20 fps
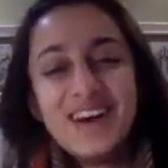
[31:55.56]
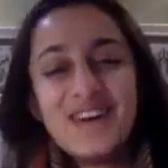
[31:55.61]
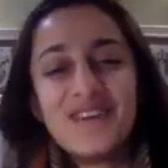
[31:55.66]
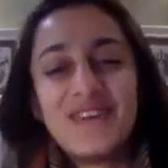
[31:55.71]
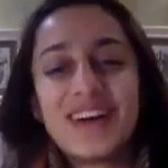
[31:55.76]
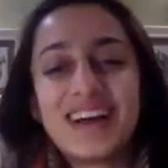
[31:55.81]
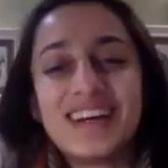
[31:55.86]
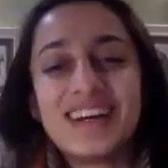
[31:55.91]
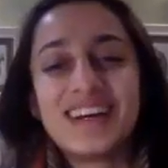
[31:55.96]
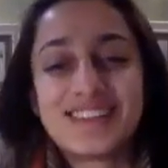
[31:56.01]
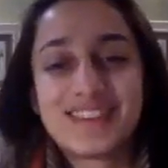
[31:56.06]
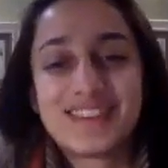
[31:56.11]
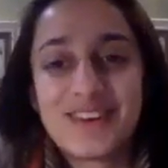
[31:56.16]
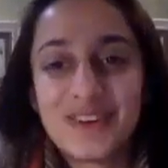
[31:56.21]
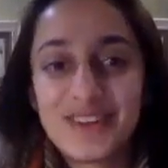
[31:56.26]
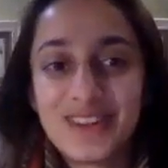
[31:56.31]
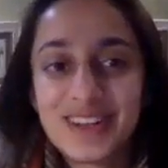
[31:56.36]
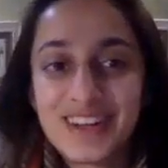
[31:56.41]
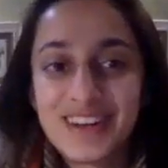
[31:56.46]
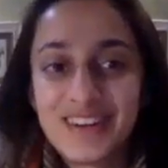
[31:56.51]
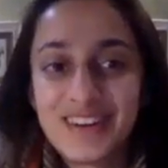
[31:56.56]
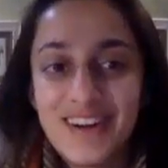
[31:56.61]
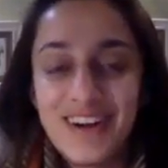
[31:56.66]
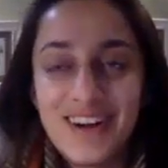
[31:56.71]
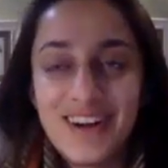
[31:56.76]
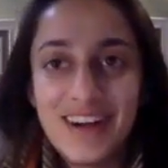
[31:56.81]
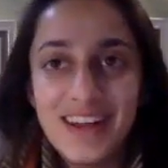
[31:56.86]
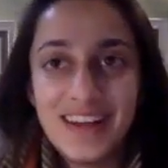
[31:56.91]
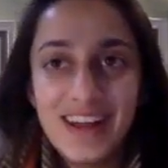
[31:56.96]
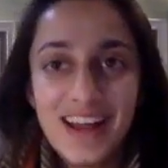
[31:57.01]
Whereas earlier
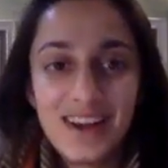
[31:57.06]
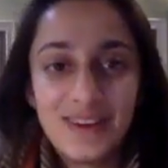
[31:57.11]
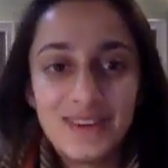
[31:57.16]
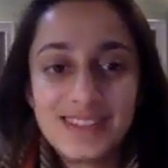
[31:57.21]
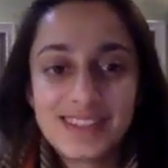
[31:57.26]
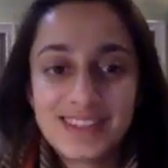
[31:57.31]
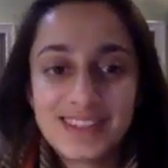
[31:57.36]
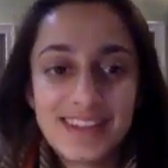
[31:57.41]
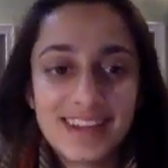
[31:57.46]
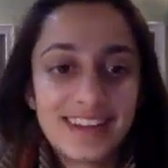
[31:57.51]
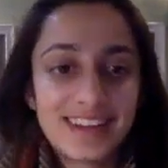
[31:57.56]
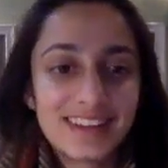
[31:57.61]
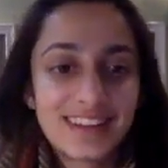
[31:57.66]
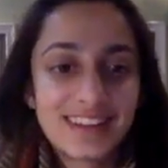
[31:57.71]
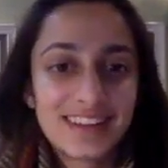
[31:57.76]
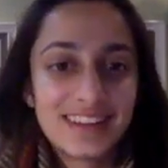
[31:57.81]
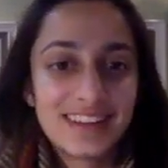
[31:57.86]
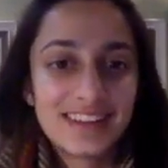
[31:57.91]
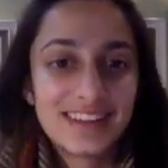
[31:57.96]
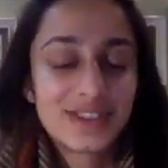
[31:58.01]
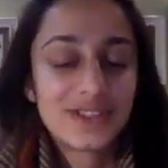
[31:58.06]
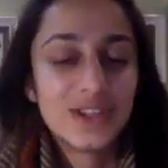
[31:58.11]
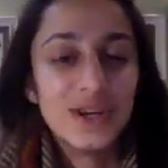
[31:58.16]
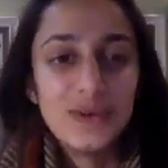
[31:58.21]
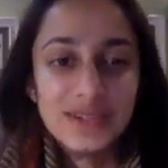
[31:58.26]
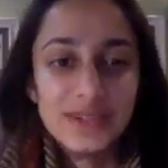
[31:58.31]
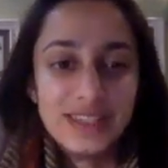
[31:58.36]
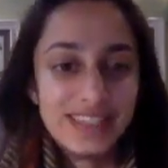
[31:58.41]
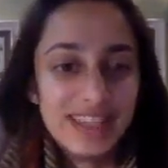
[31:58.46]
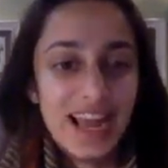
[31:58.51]
on, I was like
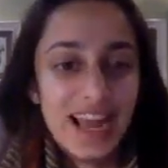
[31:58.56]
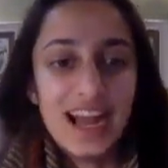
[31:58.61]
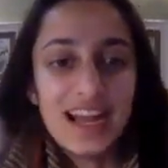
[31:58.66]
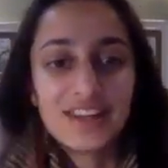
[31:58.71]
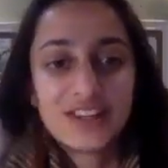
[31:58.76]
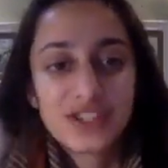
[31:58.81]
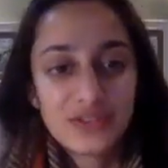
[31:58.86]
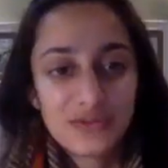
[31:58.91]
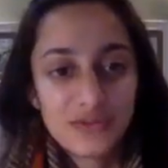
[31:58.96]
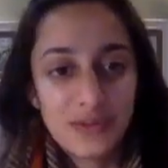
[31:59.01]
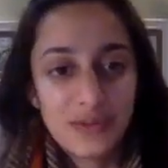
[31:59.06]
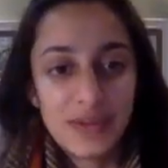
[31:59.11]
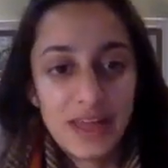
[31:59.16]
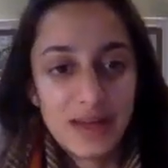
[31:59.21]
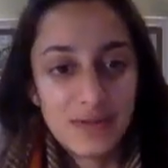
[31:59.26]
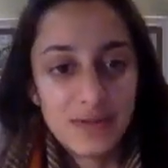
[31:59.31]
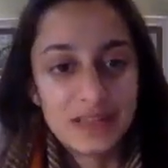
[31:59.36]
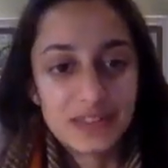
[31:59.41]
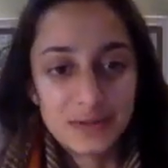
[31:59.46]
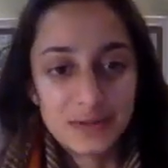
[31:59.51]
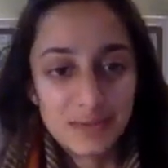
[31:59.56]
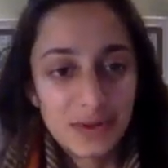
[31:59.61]
so detached from them as a